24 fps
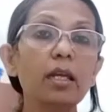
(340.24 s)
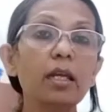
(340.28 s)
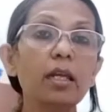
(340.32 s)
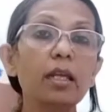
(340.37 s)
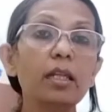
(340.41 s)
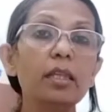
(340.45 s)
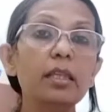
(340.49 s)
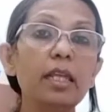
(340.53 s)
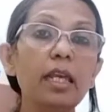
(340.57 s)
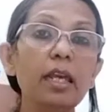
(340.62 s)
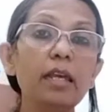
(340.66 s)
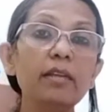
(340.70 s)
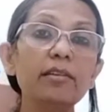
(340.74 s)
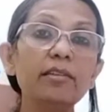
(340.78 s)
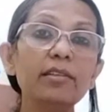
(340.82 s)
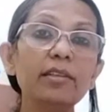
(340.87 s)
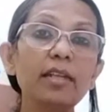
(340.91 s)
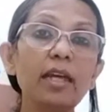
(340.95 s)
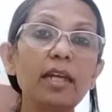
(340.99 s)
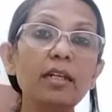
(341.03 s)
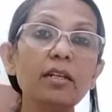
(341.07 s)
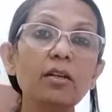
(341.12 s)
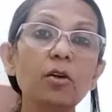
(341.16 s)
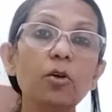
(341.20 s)
they
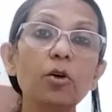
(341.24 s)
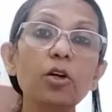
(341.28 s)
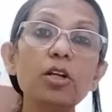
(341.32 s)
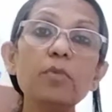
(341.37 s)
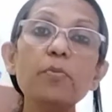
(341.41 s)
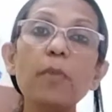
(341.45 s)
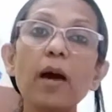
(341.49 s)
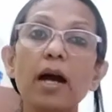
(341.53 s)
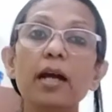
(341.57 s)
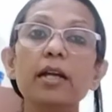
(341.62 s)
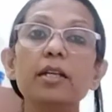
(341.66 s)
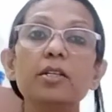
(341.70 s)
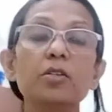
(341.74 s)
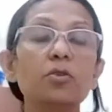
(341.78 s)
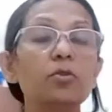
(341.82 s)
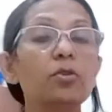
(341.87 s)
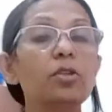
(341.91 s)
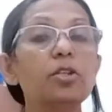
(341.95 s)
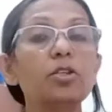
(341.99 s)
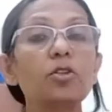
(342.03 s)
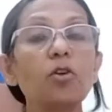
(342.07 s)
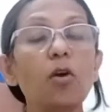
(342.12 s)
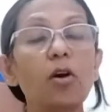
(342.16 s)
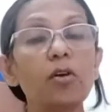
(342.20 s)
said goodbye to
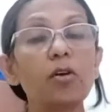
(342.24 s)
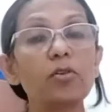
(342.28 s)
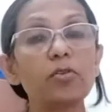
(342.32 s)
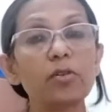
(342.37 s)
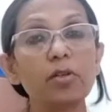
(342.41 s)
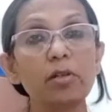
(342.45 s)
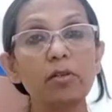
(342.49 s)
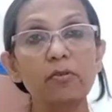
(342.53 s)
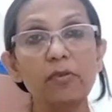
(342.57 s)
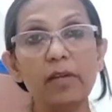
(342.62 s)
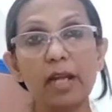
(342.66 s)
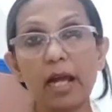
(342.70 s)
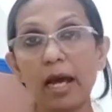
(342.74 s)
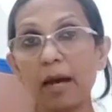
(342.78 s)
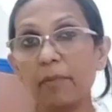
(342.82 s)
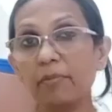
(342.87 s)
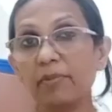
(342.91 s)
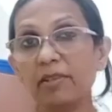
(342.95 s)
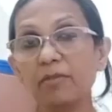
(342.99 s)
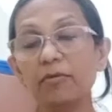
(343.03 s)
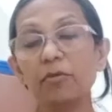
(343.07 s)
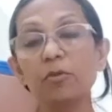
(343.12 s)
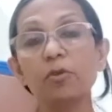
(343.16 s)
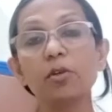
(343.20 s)
the doctrine of
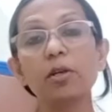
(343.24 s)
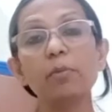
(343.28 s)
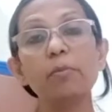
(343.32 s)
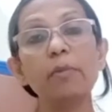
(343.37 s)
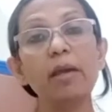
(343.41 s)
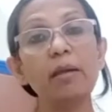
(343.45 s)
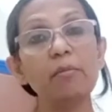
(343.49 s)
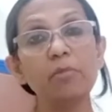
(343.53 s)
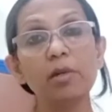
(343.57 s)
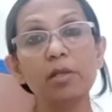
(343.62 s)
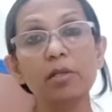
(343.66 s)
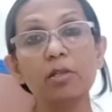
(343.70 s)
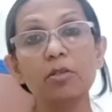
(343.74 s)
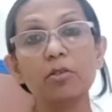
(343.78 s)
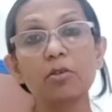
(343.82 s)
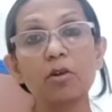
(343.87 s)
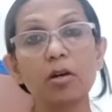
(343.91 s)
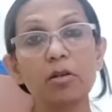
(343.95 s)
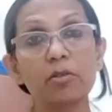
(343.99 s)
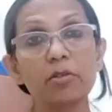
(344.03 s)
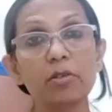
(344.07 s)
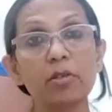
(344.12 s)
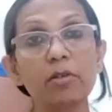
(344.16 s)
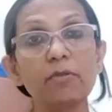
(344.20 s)
lapse. If you remember the
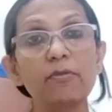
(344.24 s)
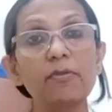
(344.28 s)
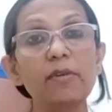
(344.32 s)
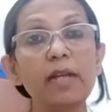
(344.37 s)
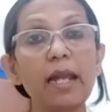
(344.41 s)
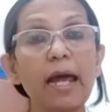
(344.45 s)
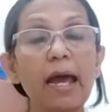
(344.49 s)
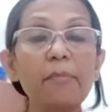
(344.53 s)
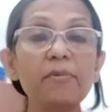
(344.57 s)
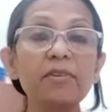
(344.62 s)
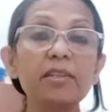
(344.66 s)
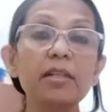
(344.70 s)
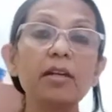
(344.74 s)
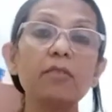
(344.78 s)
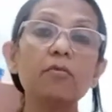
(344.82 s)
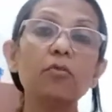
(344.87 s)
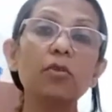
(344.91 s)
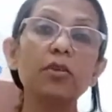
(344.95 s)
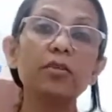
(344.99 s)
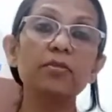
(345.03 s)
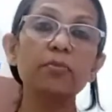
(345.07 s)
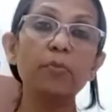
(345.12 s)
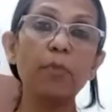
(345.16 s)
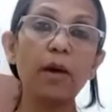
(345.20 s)
doctrine of lapse that
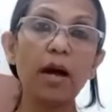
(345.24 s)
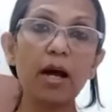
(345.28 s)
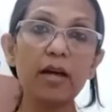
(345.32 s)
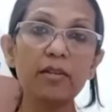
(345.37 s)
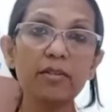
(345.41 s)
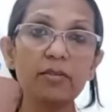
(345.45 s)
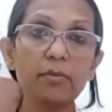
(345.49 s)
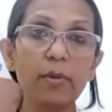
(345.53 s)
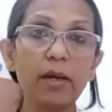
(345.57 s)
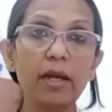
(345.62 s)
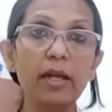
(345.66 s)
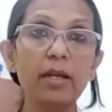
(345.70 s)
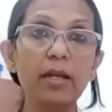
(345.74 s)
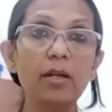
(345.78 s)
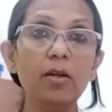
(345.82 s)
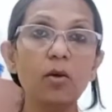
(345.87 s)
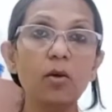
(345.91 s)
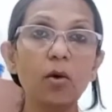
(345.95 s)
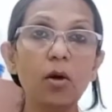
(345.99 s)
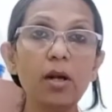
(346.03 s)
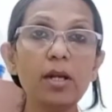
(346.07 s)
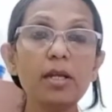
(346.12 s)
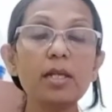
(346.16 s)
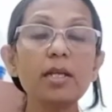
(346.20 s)
was passed by
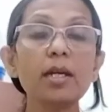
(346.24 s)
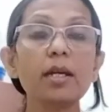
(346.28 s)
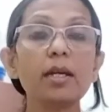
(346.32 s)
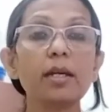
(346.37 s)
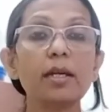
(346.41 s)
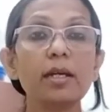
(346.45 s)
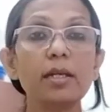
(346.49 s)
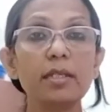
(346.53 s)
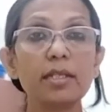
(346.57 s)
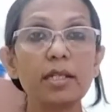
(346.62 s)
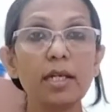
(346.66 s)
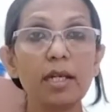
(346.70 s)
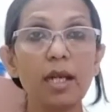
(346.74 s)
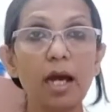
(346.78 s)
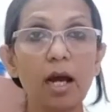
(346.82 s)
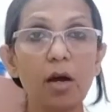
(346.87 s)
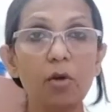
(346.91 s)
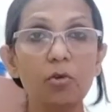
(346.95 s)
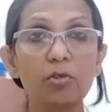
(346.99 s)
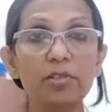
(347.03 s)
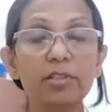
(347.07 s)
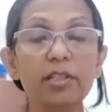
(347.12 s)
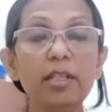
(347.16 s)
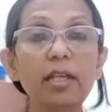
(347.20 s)
Lord
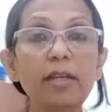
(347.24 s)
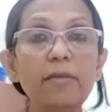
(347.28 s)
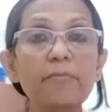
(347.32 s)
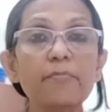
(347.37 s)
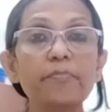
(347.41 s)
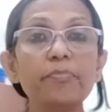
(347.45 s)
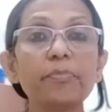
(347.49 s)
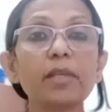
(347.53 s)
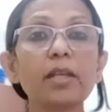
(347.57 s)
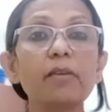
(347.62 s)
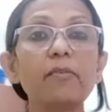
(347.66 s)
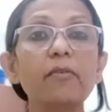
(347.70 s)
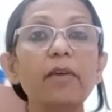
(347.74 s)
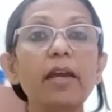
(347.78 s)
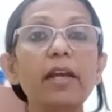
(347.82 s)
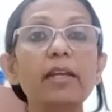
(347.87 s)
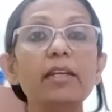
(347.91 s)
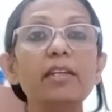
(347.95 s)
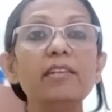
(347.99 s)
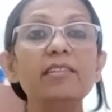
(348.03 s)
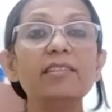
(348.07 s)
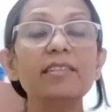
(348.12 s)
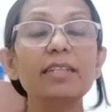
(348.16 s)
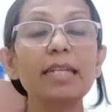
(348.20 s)
Dalhousie, where
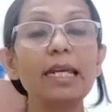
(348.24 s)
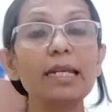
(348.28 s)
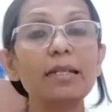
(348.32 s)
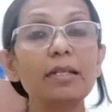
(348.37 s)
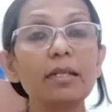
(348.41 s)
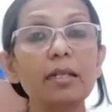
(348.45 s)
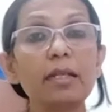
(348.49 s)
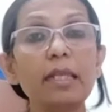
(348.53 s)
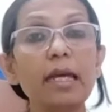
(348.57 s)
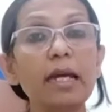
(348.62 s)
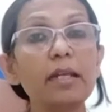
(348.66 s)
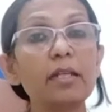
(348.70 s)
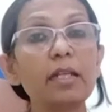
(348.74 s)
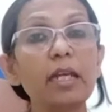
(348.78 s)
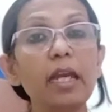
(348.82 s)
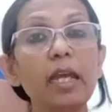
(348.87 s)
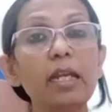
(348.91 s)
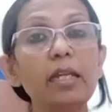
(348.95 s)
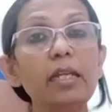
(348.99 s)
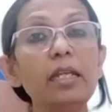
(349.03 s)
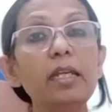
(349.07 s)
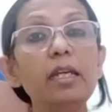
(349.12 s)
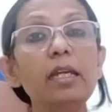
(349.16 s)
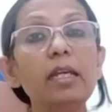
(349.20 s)
he stated that
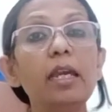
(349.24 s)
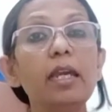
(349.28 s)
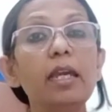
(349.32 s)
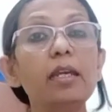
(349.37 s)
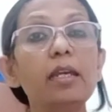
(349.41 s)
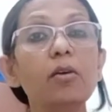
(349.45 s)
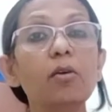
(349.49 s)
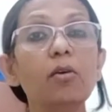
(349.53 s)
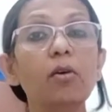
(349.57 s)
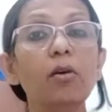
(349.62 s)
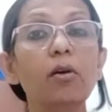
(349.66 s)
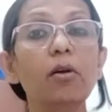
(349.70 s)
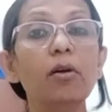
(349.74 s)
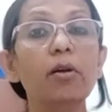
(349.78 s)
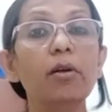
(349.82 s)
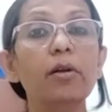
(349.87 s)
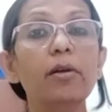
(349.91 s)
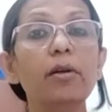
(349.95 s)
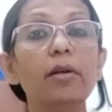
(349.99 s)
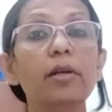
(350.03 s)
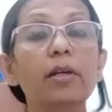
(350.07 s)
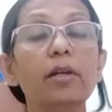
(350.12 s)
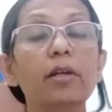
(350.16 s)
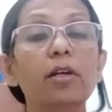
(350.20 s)
any king or
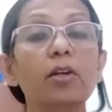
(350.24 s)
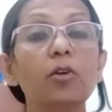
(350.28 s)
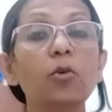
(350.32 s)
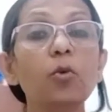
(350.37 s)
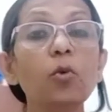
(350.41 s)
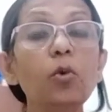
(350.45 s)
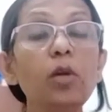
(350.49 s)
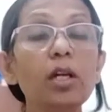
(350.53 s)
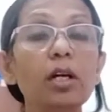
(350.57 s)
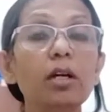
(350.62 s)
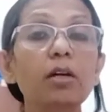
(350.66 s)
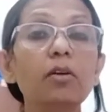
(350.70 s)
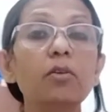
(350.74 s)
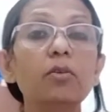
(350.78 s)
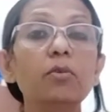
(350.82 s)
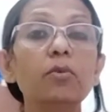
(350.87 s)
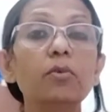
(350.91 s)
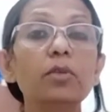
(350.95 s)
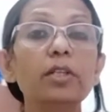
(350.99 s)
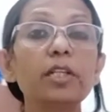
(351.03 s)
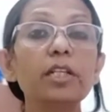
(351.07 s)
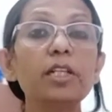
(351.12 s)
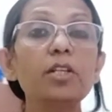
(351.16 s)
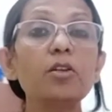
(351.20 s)
ruler
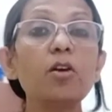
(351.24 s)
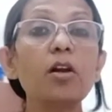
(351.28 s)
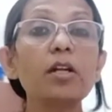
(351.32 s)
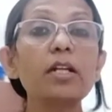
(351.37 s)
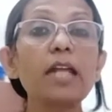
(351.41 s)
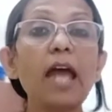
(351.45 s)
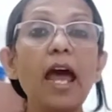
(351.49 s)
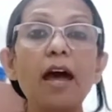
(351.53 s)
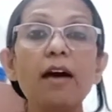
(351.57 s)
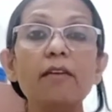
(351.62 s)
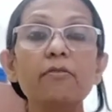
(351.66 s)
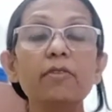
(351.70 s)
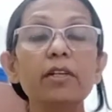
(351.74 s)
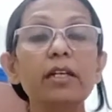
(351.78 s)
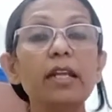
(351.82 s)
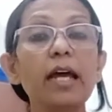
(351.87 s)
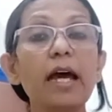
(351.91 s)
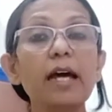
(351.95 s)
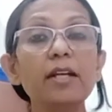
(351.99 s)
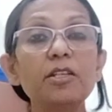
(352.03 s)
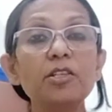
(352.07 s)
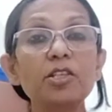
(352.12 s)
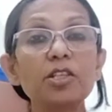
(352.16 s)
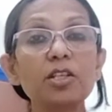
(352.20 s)
who did not have a
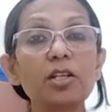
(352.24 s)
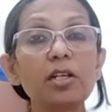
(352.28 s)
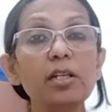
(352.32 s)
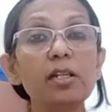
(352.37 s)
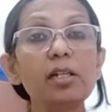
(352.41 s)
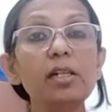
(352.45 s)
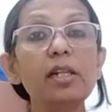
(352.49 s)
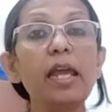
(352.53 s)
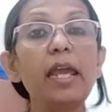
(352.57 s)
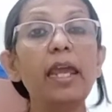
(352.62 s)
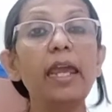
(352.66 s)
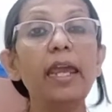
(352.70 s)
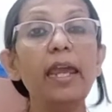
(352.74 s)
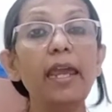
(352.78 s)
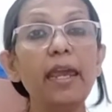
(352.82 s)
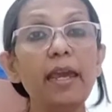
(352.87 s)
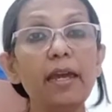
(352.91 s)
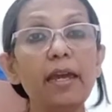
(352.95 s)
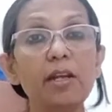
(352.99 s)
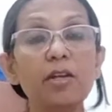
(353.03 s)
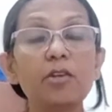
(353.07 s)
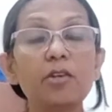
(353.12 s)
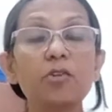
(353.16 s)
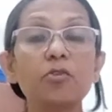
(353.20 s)
natural
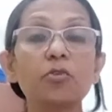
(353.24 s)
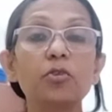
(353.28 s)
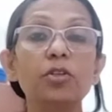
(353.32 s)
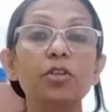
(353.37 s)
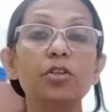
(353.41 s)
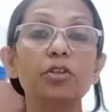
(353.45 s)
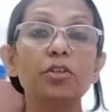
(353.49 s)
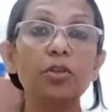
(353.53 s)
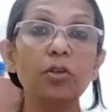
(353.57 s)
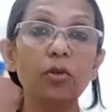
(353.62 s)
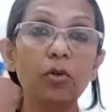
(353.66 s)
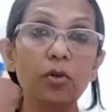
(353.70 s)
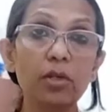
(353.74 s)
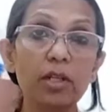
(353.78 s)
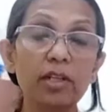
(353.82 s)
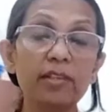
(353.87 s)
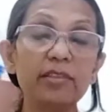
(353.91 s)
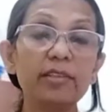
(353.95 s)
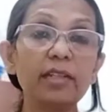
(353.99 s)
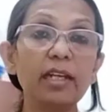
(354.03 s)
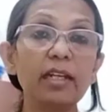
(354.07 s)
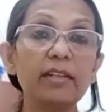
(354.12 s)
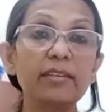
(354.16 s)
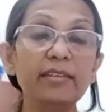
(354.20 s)
heir to the throne, a
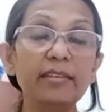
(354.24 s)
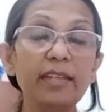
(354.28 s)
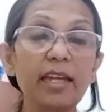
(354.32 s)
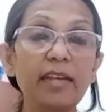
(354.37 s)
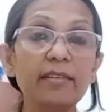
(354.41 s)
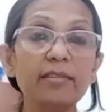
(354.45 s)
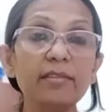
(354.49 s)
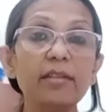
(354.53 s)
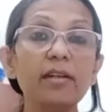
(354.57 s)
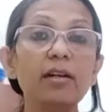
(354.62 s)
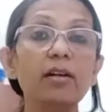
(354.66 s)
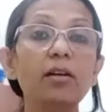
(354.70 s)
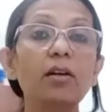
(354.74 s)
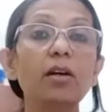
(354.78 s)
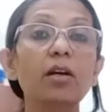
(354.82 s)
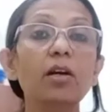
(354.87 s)
successor,